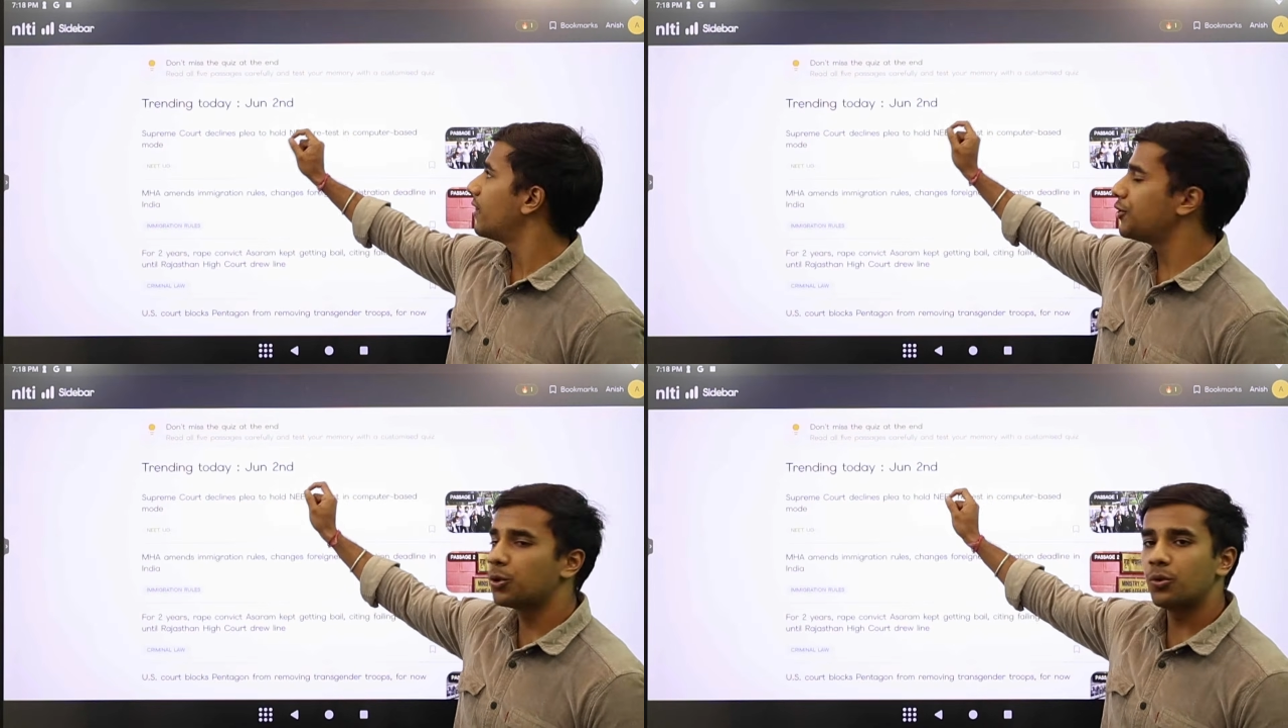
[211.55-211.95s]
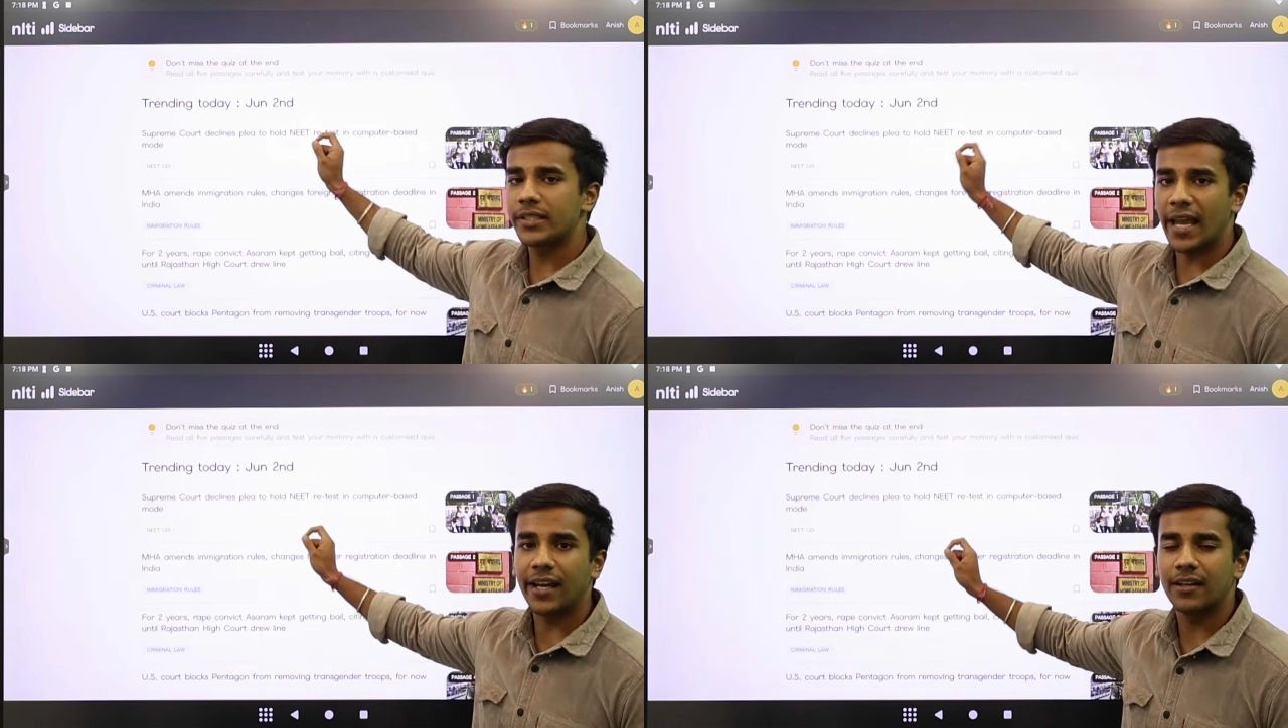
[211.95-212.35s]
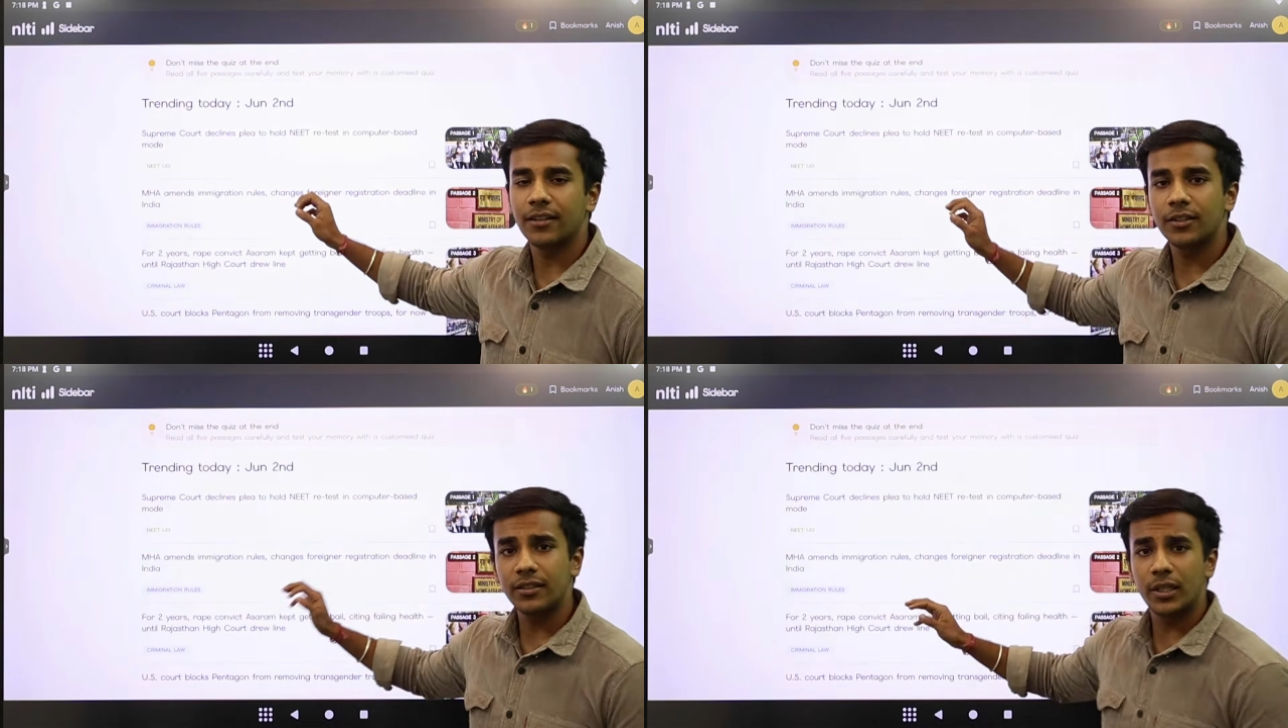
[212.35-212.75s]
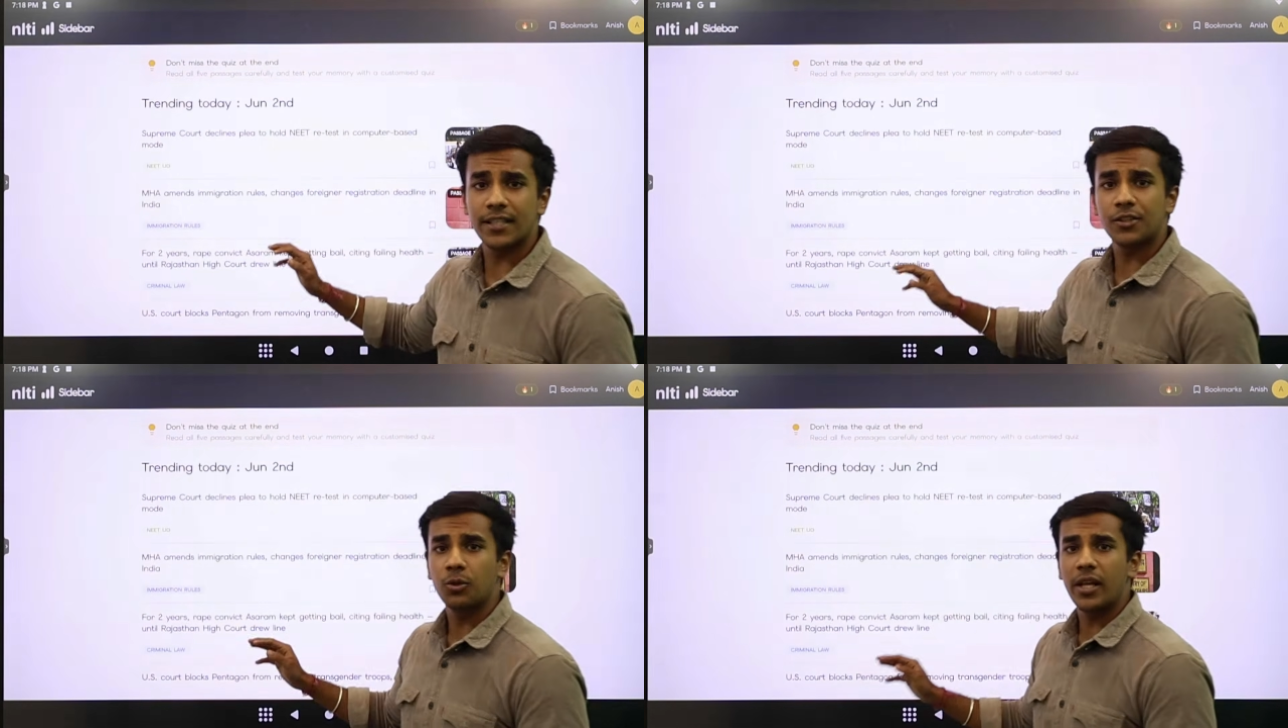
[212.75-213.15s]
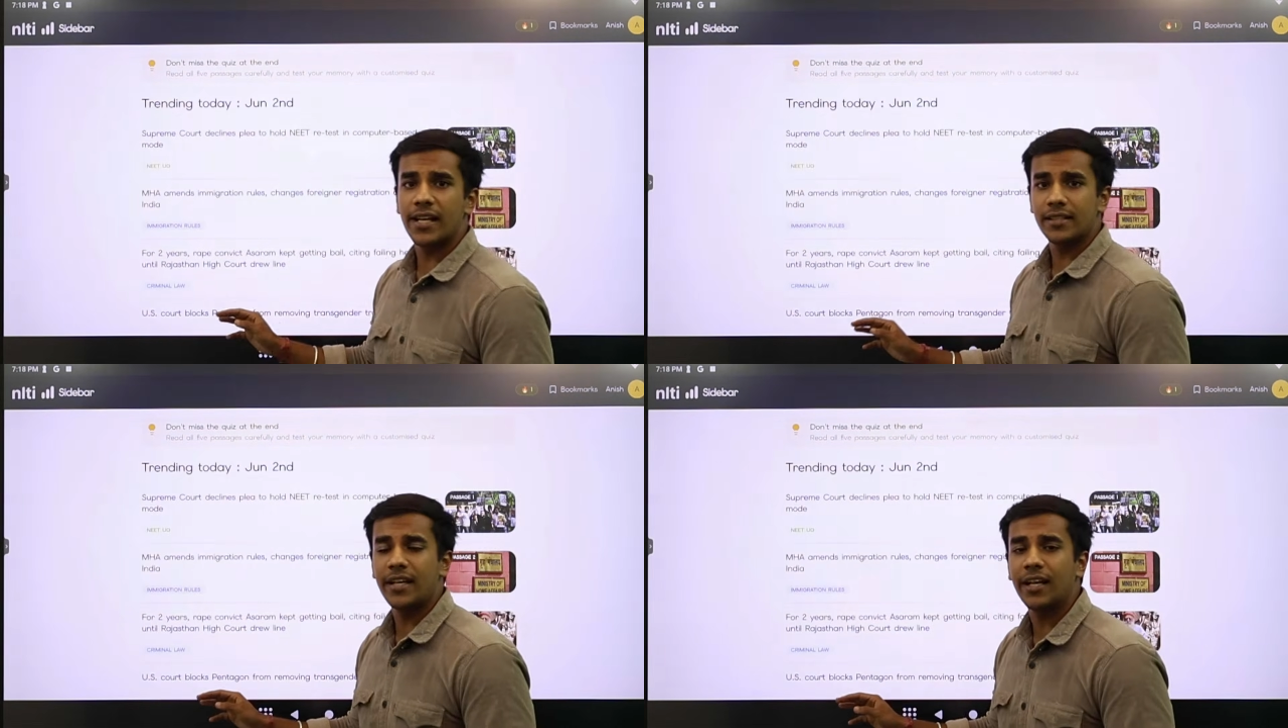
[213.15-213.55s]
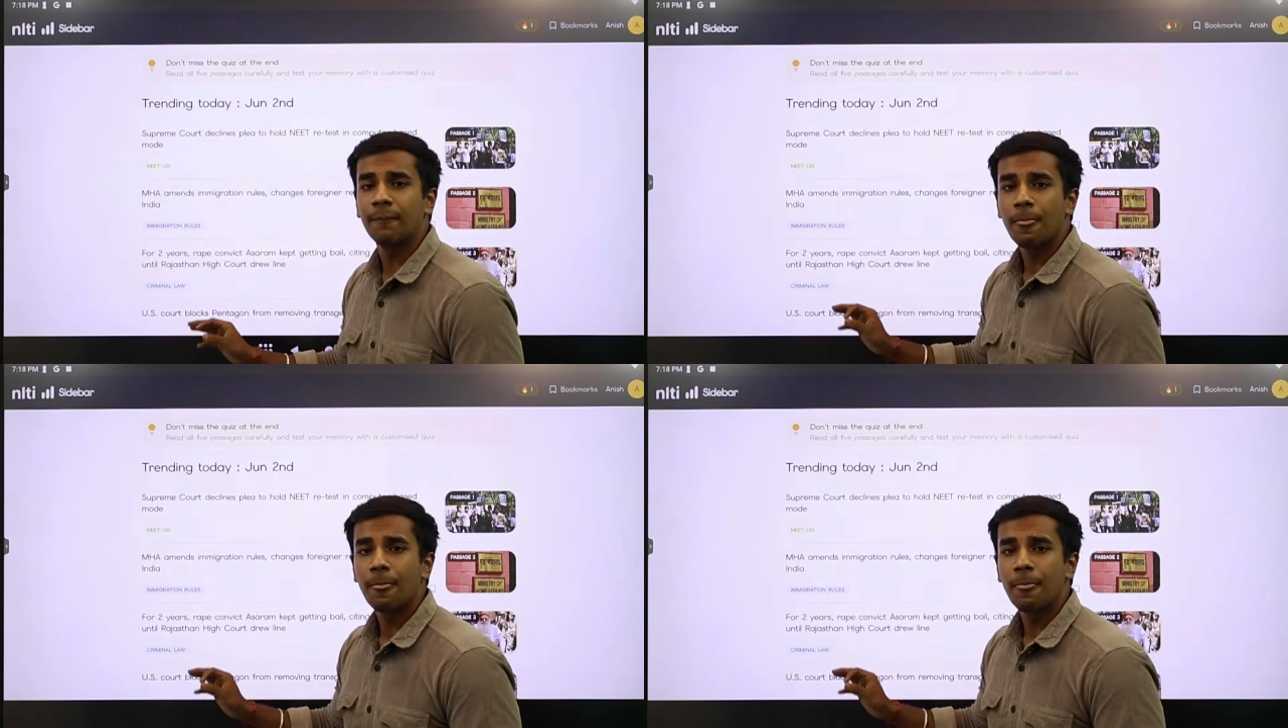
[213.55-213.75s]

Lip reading: June 2nd. This is today's date.